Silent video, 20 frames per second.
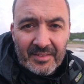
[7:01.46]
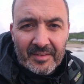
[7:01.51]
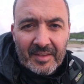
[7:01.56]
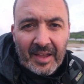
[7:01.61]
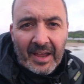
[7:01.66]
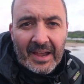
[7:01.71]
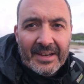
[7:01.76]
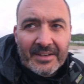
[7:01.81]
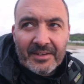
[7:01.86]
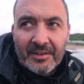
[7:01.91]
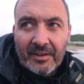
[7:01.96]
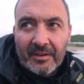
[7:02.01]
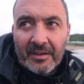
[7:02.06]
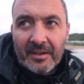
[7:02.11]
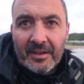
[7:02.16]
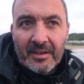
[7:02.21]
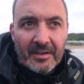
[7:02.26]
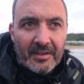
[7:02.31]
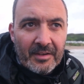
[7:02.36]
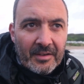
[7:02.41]
tide now,
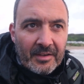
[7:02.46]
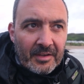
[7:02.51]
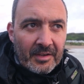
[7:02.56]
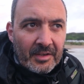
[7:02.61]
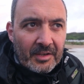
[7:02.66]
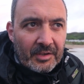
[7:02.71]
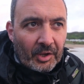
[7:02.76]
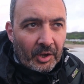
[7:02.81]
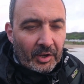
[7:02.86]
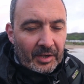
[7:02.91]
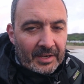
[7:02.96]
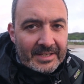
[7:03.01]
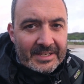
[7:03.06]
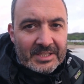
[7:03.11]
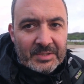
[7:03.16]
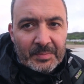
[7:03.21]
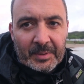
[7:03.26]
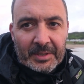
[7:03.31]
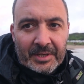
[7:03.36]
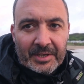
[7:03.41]
not
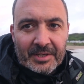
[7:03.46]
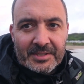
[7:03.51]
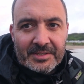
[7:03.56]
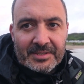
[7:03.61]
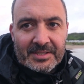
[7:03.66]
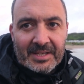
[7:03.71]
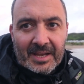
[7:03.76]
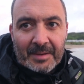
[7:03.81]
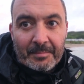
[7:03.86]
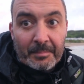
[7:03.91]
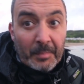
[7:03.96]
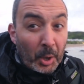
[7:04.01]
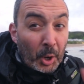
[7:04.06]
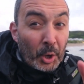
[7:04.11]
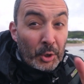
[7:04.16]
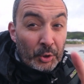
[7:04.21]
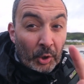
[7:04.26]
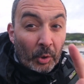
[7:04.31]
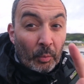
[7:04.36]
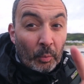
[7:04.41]
least because I'm
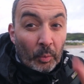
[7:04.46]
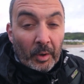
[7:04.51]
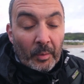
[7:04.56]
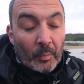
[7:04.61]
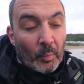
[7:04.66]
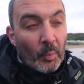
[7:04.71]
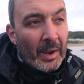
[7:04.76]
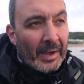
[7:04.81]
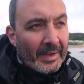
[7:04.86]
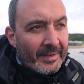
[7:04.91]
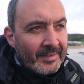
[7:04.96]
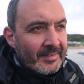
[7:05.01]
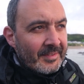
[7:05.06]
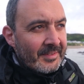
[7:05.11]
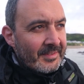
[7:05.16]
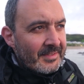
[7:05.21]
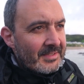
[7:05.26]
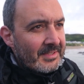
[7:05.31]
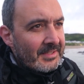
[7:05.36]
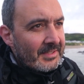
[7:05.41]
not wearing
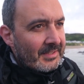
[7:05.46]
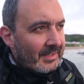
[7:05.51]
Wellingtons.